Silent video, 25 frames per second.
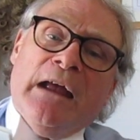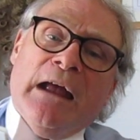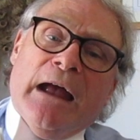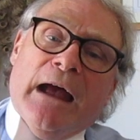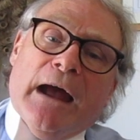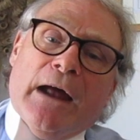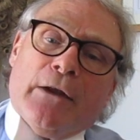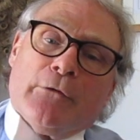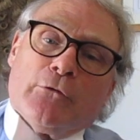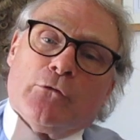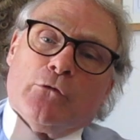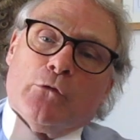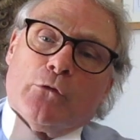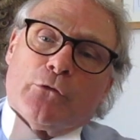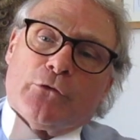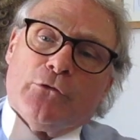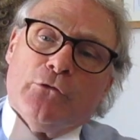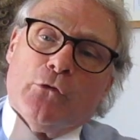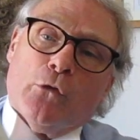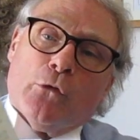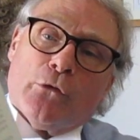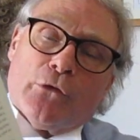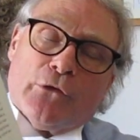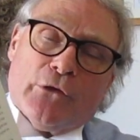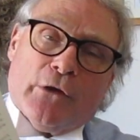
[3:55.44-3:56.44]
and of course
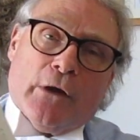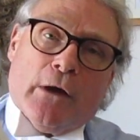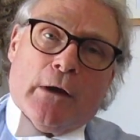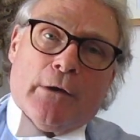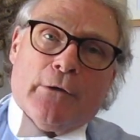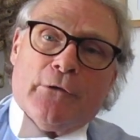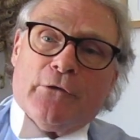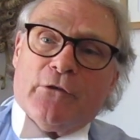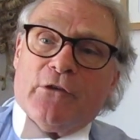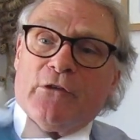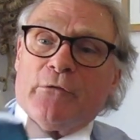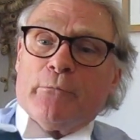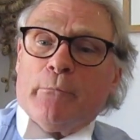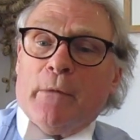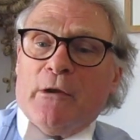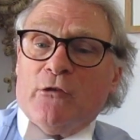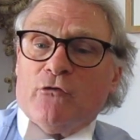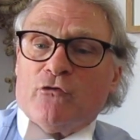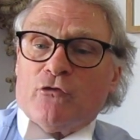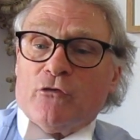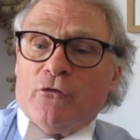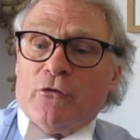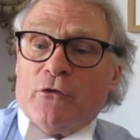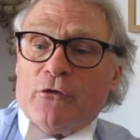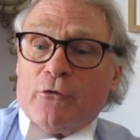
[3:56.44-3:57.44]
Northern Ireland is
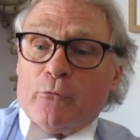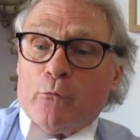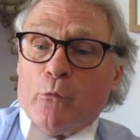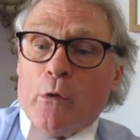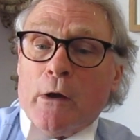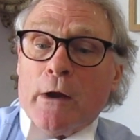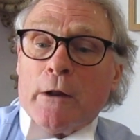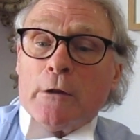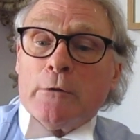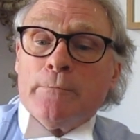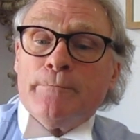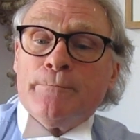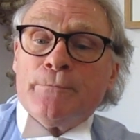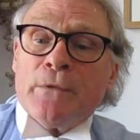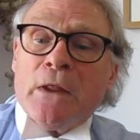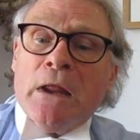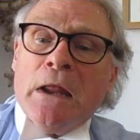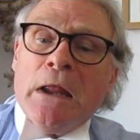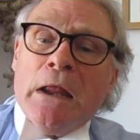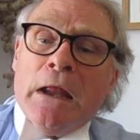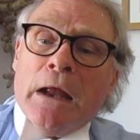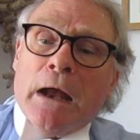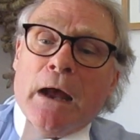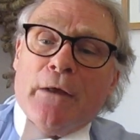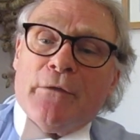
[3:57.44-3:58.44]
mentioned as well.
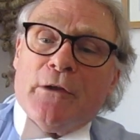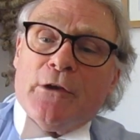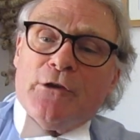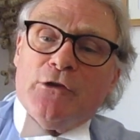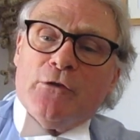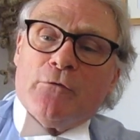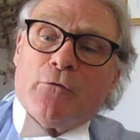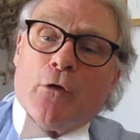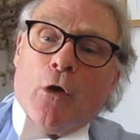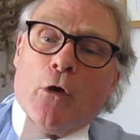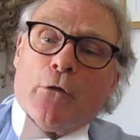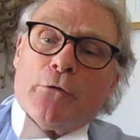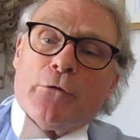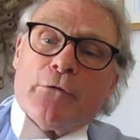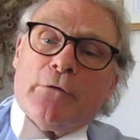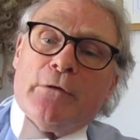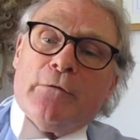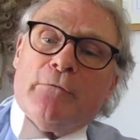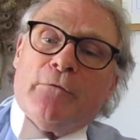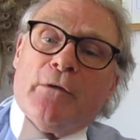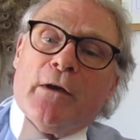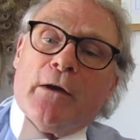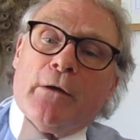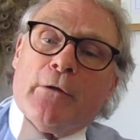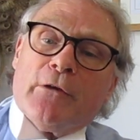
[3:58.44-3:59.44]
And then you've got the
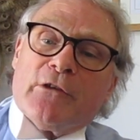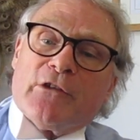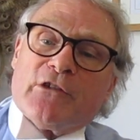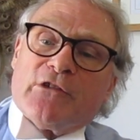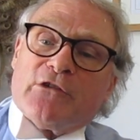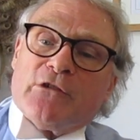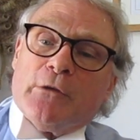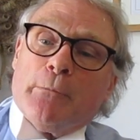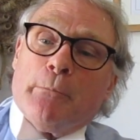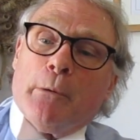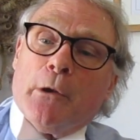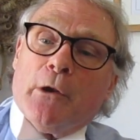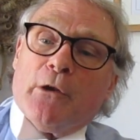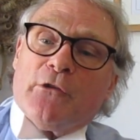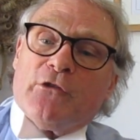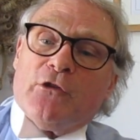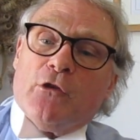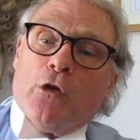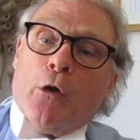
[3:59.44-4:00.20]
various stability